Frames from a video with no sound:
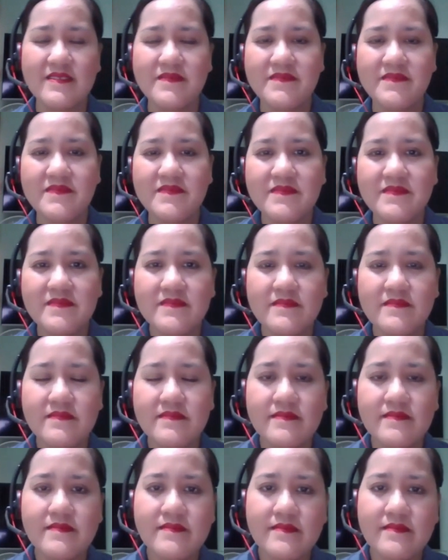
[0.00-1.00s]

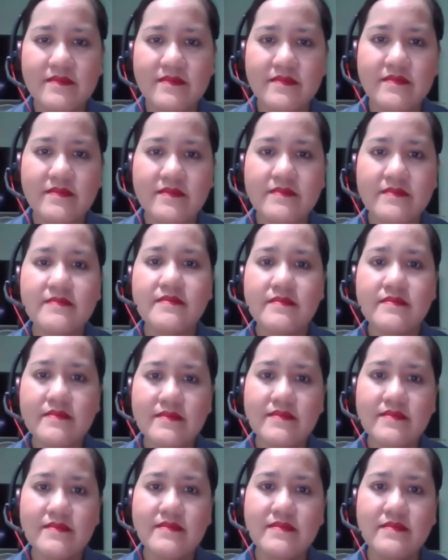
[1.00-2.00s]

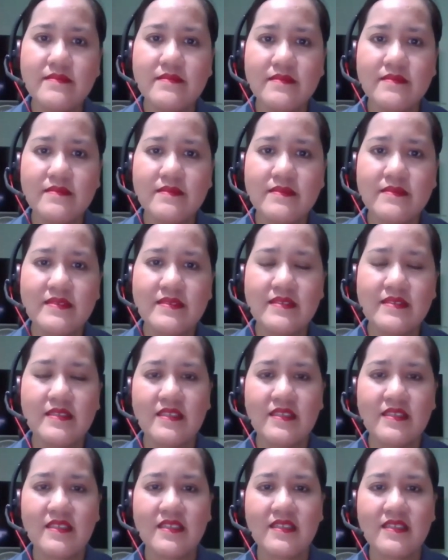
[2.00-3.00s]

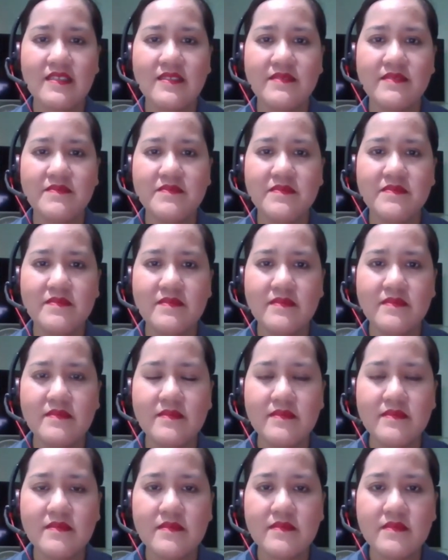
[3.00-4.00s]

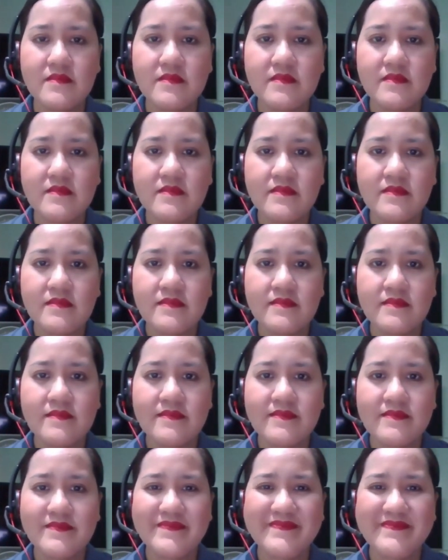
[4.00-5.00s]

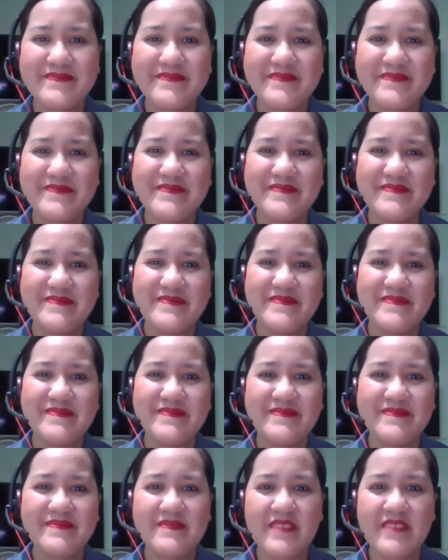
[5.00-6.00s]

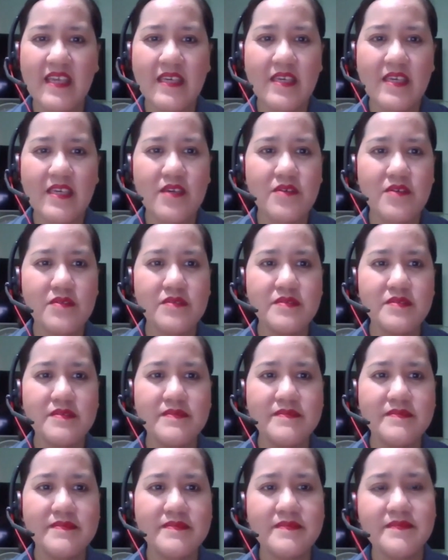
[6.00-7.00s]

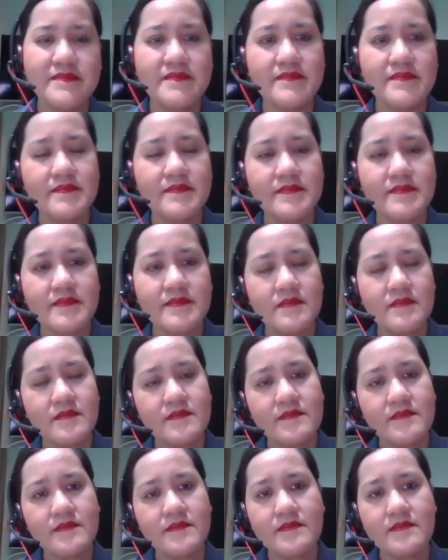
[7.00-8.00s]
The person shown says nothing.